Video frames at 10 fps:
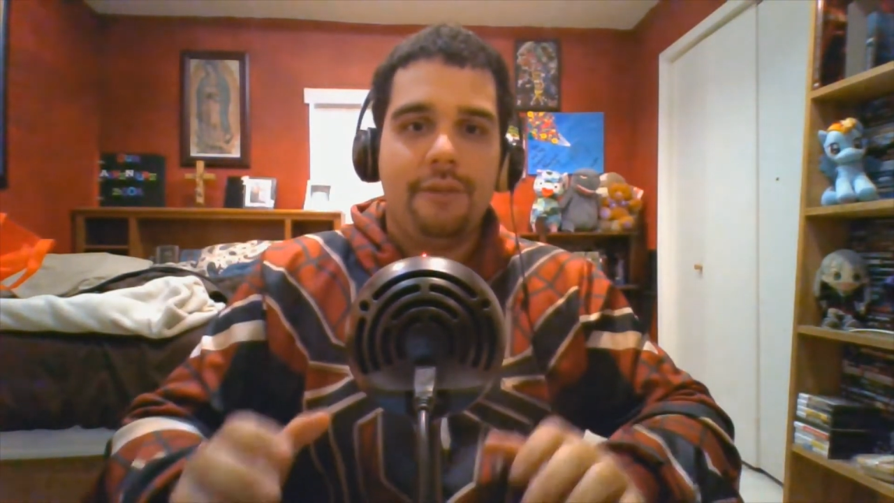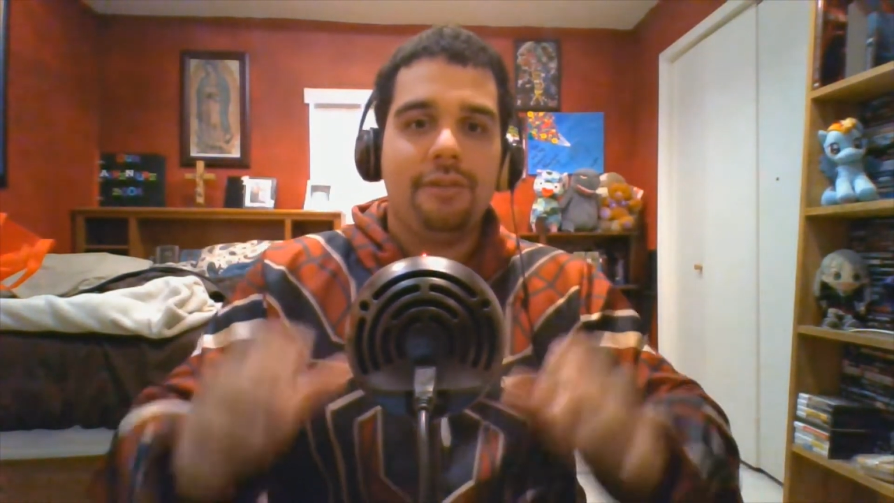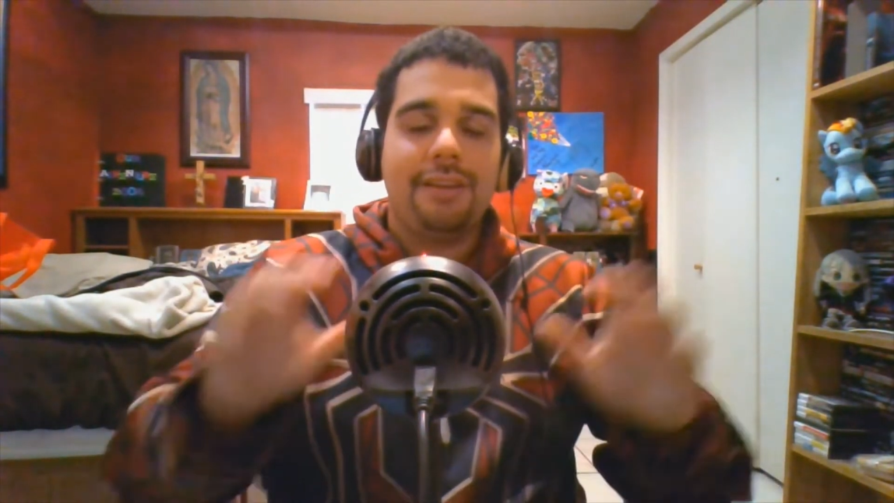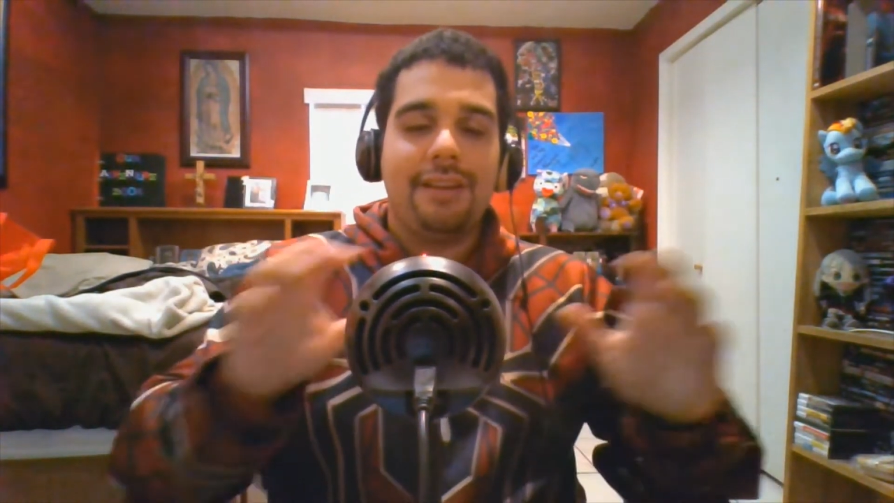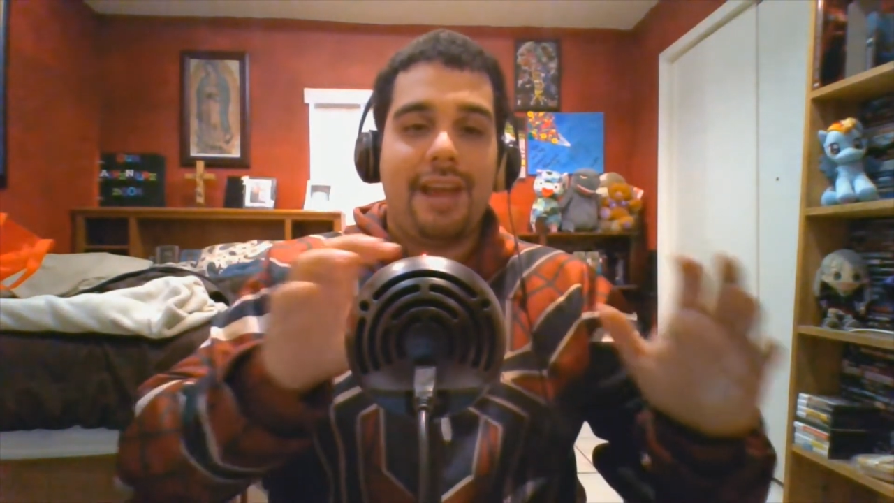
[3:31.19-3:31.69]
It
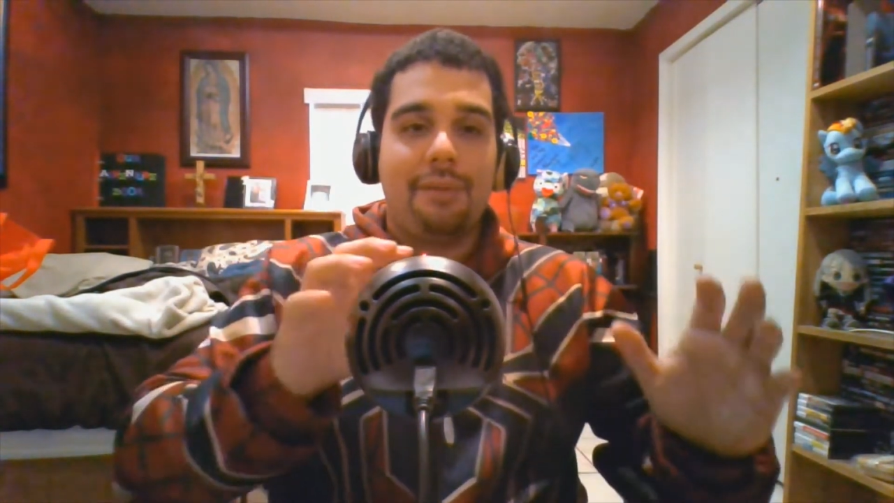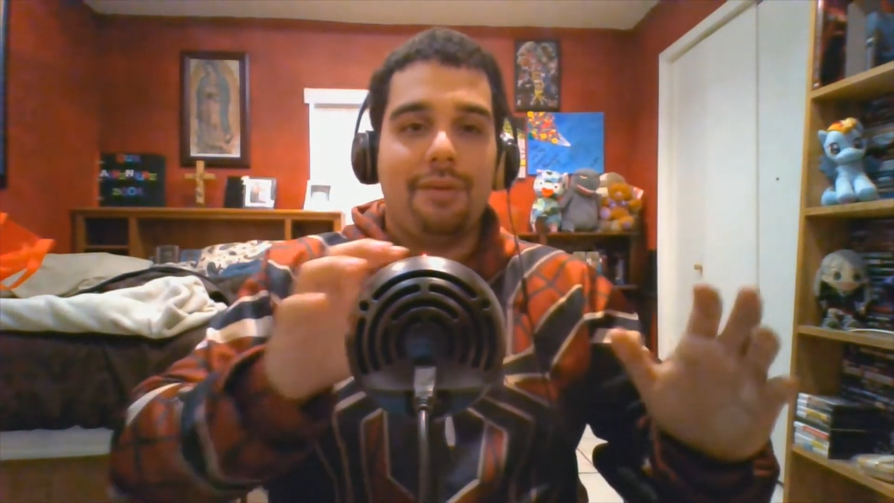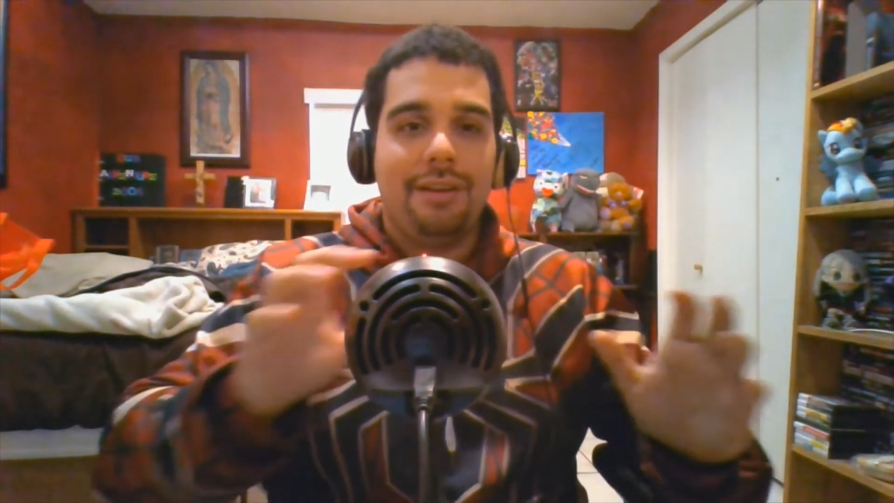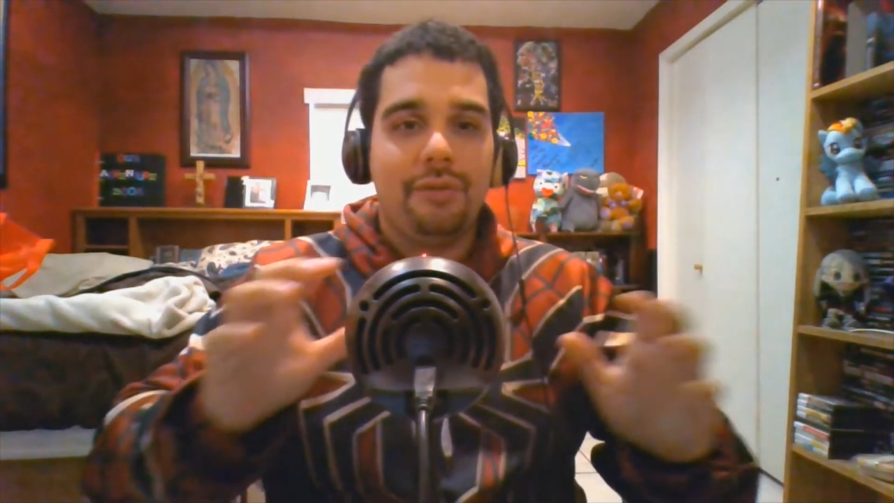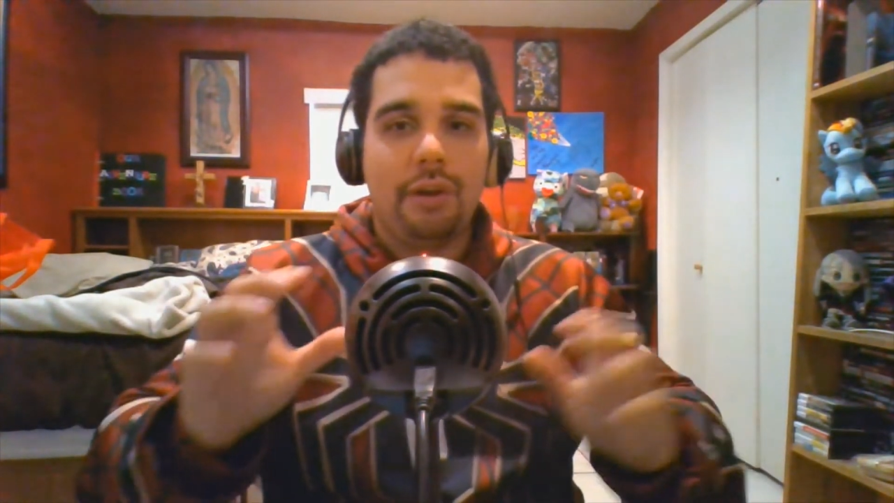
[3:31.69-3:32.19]
feels like the
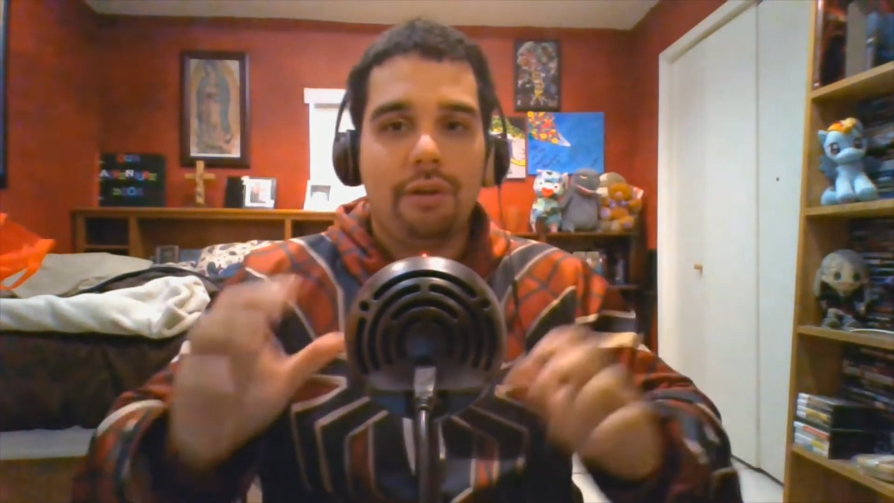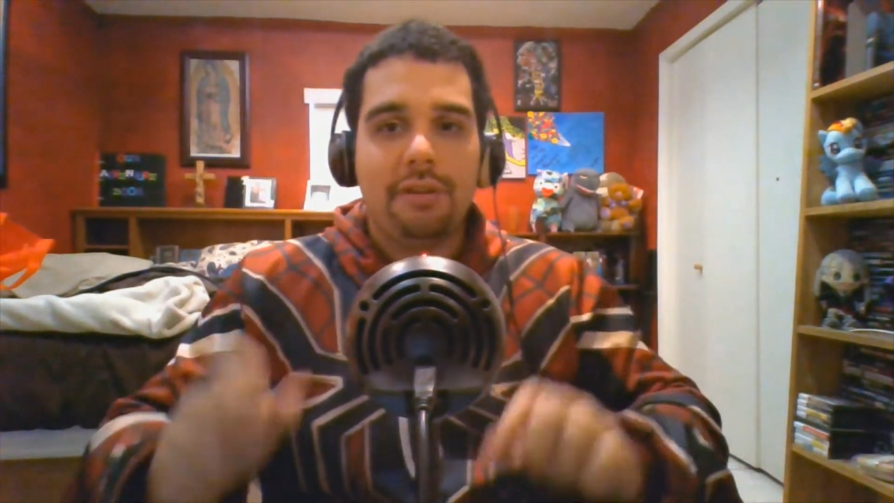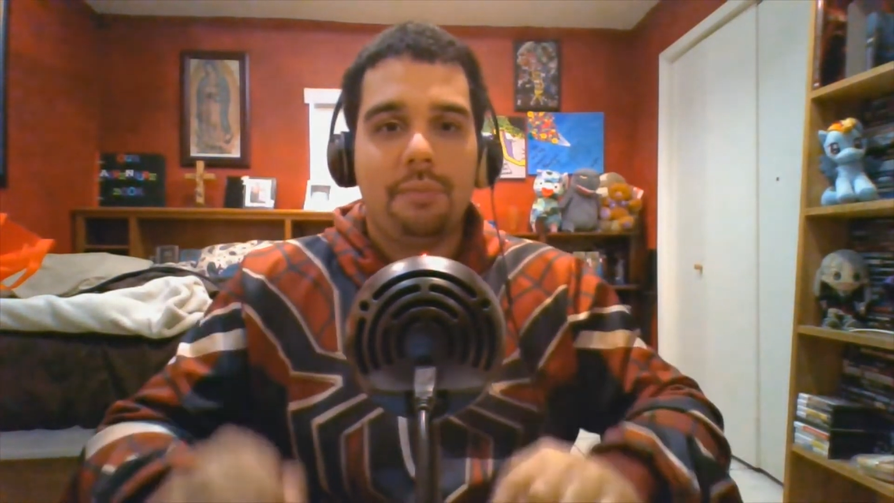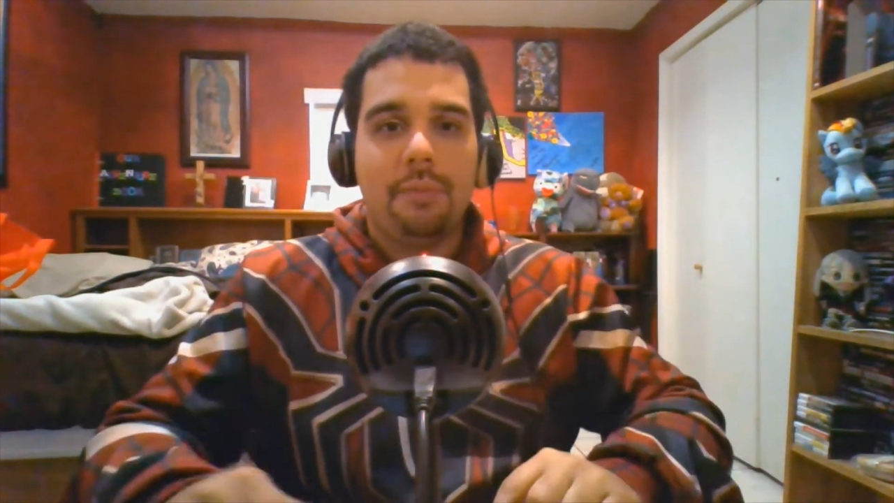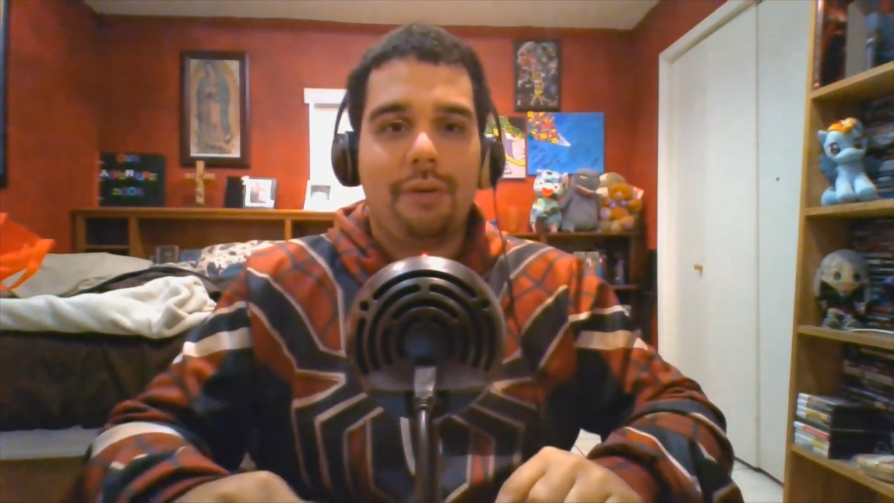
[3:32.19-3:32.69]
camera is
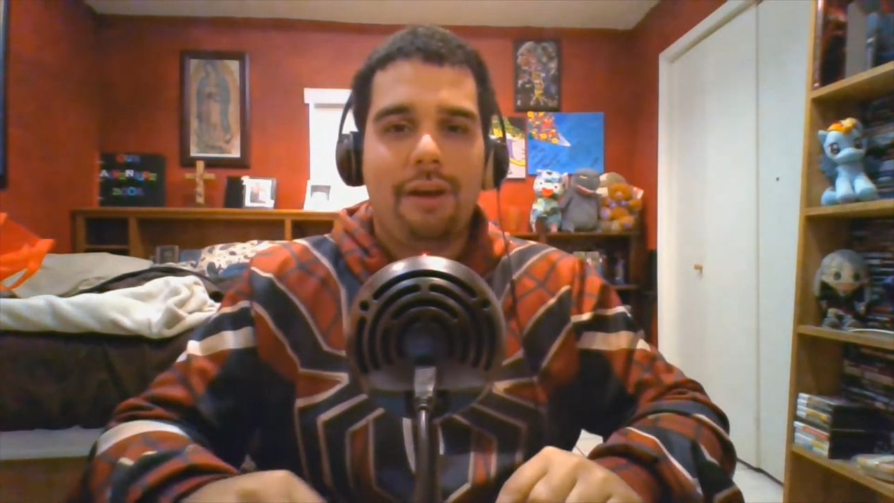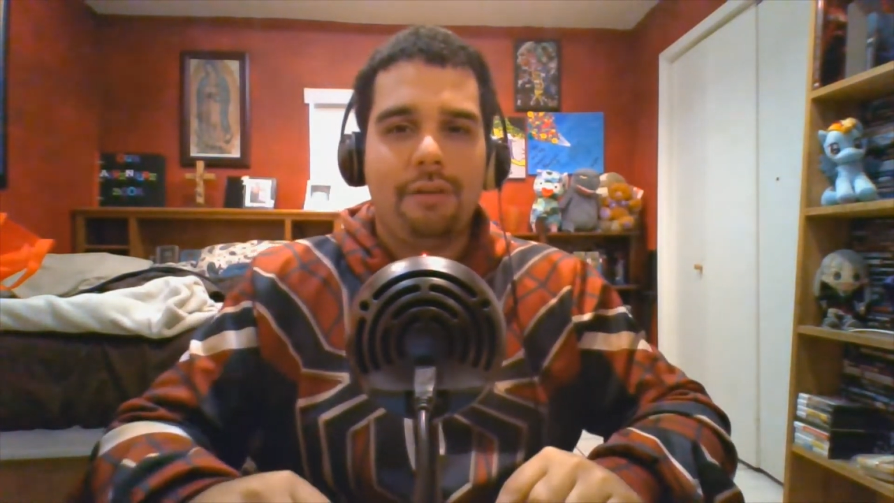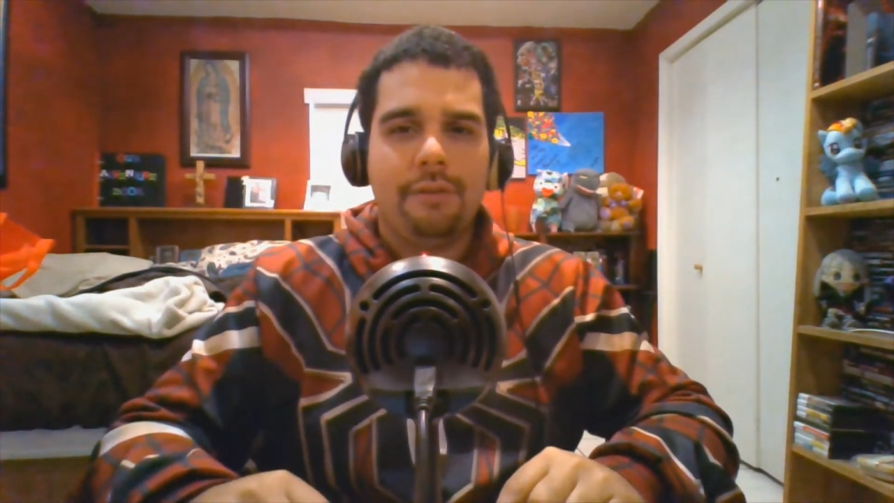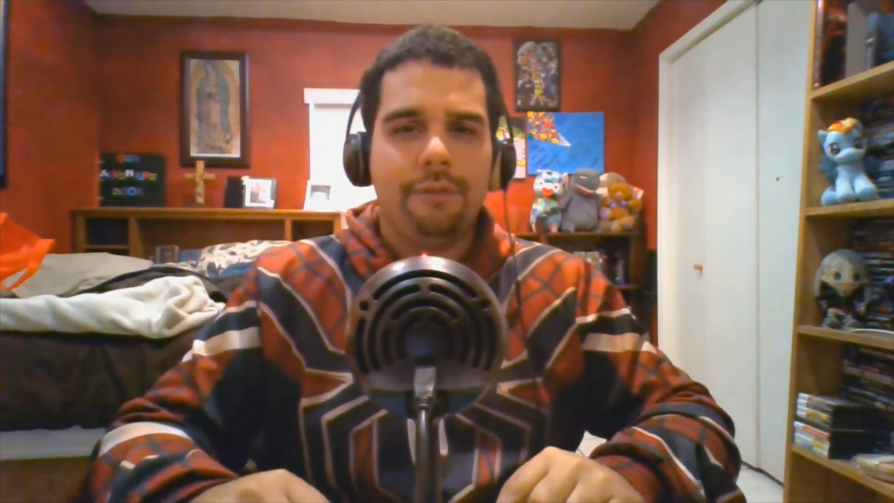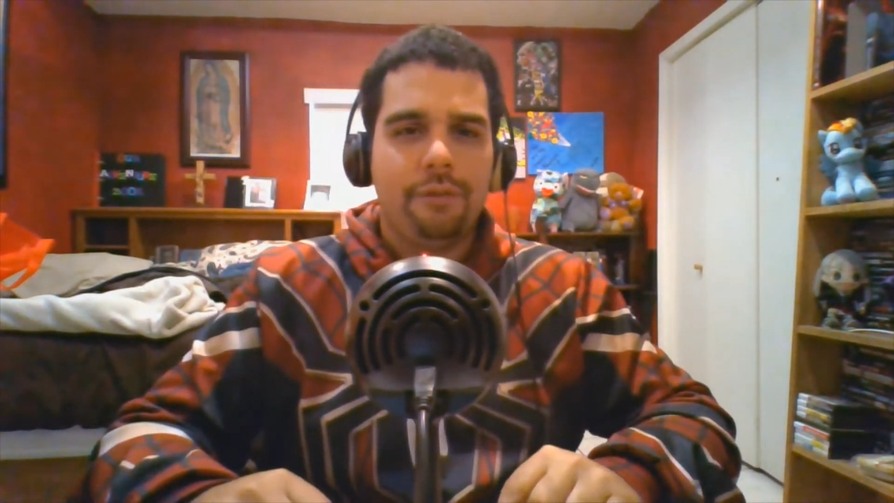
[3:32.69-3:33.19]
following them
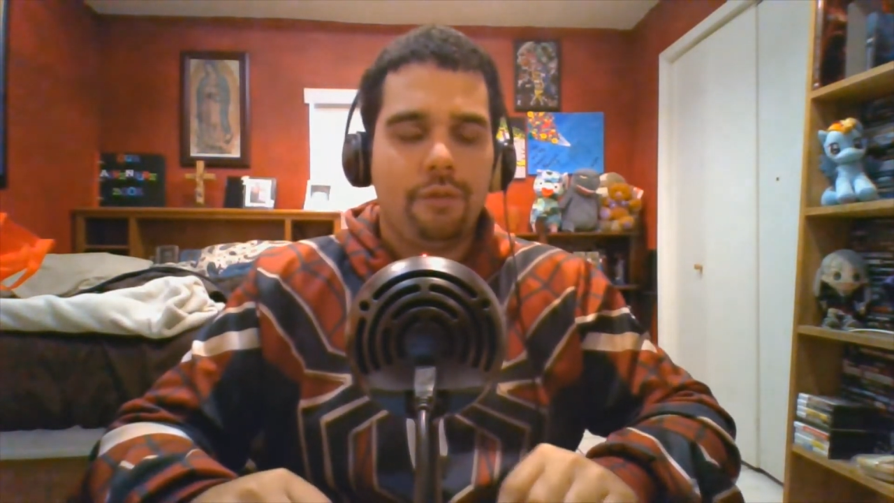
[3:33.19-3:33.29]
around and